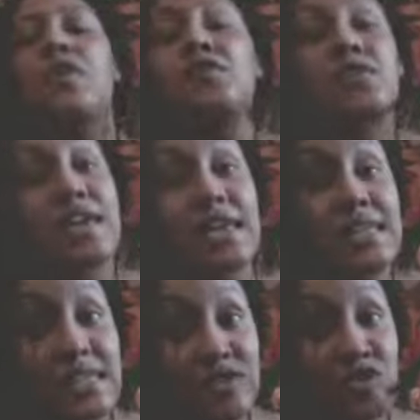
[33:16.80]
The only thing I
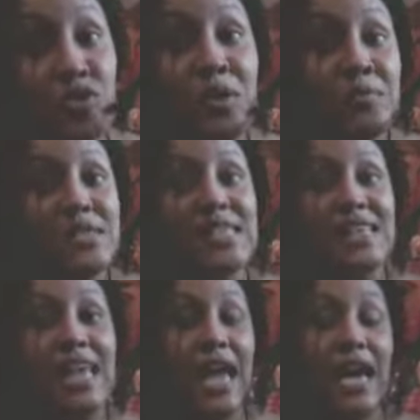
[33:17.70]
didn't enjoy was
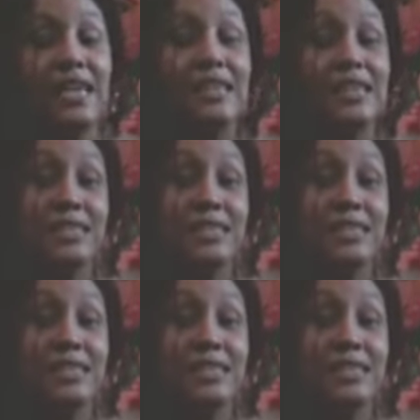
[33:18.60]
that they had